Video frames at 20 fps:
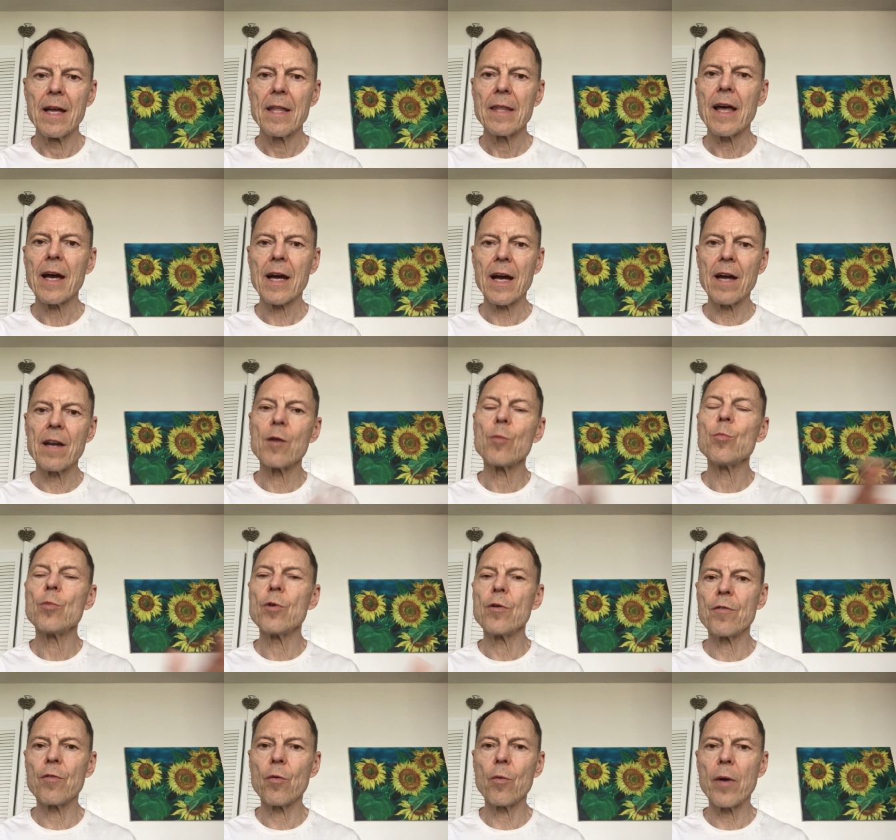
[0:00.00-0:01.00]
that kind of
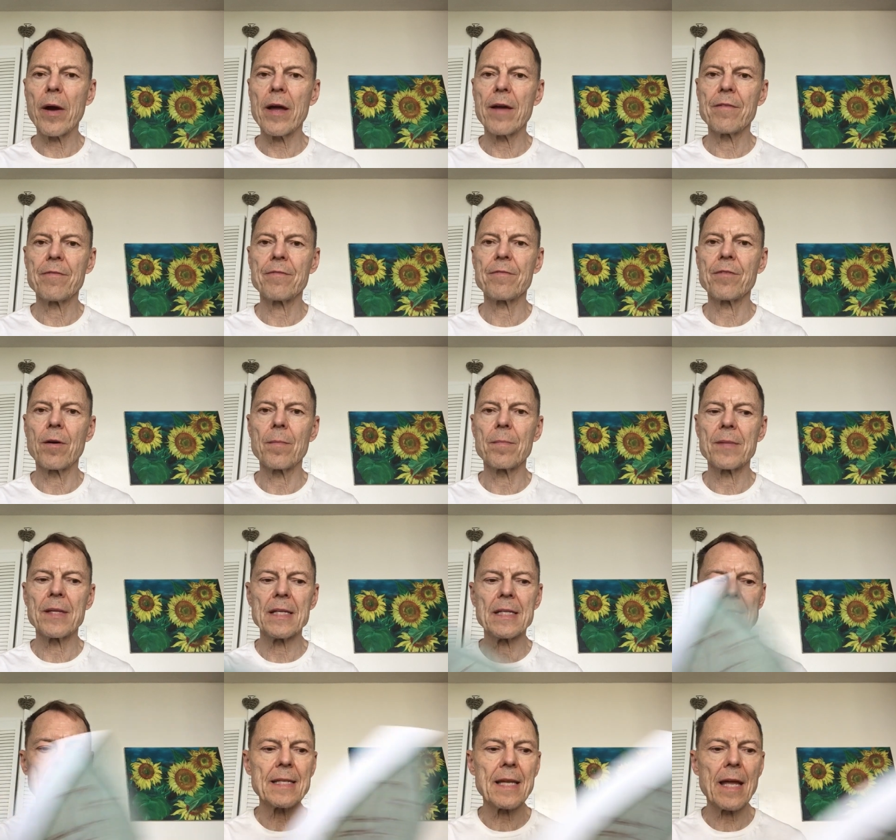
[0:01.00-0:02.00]
move away from the
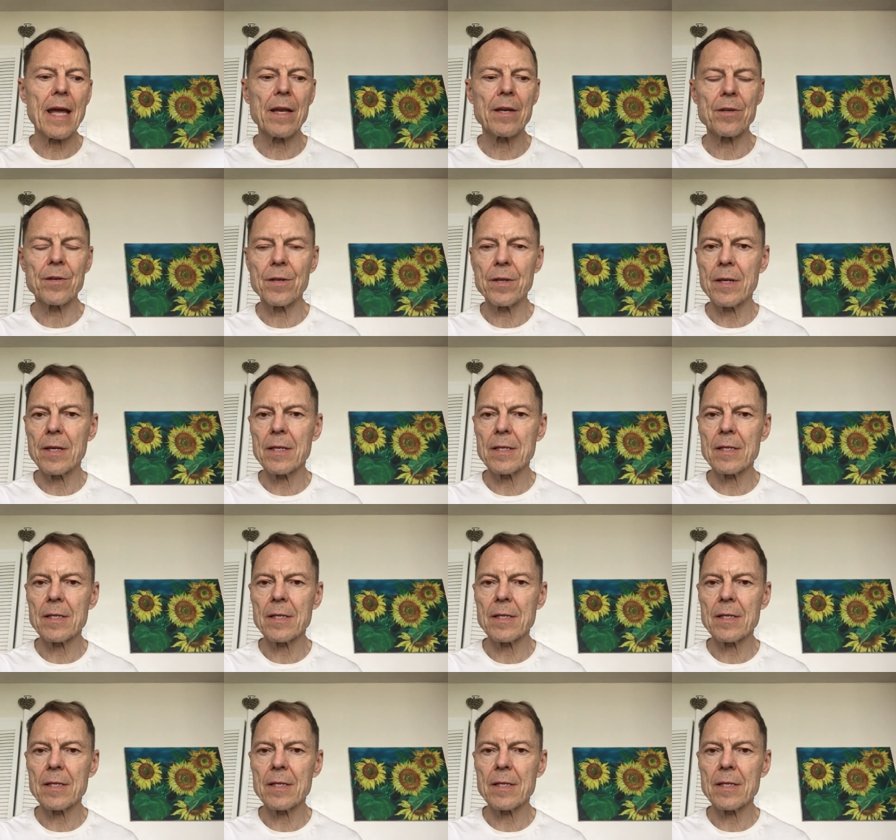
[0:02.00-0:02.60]
standard